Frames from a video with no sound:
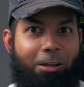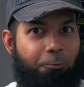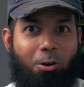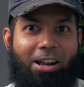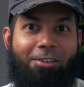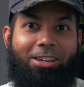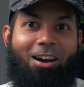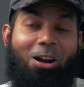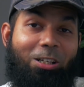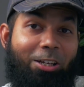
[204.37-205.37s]
If you're having
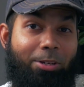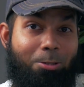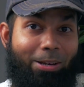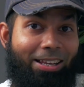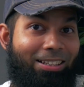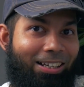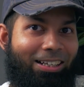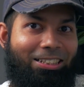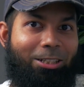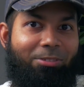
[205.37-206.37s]
hard time explaining the
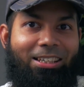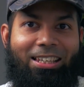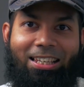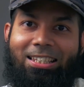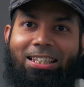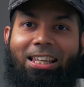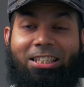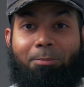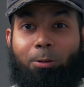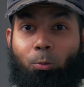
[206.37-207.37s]
concept in easy and
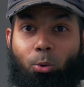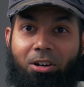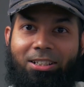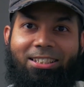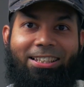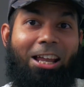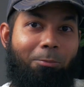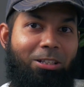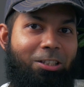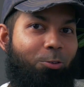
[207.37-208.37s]
simple words, that
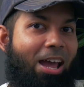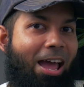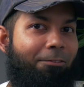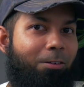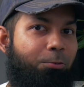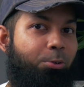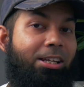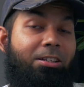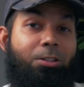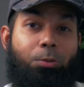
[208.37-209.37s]
means you haven't
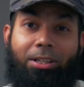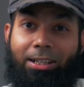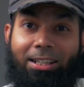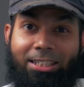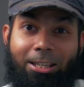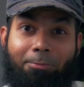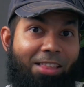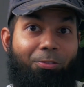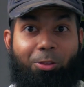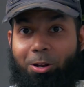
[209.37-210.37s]
fully understood the concept
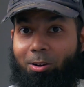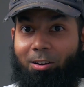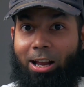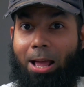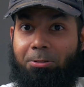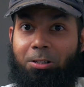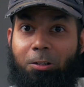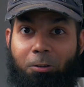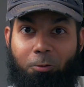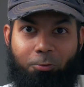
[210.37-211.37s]
and there are
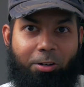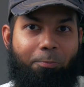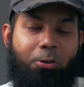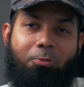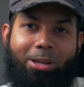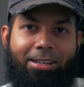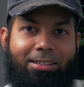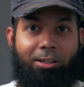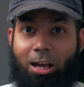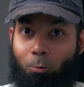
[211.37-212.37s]
absolutely room for
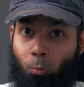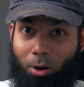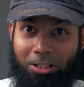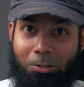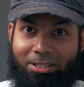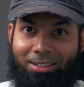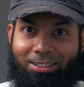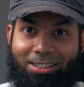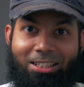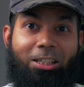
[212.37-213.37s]
improvement. Now, once you
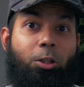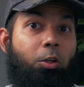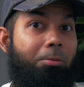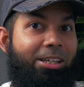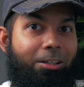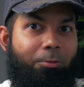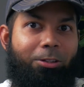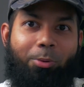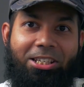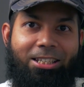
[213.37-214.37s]
start teaching, you'll be hit
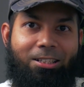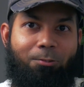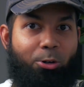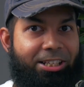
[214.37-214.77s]
with questions. For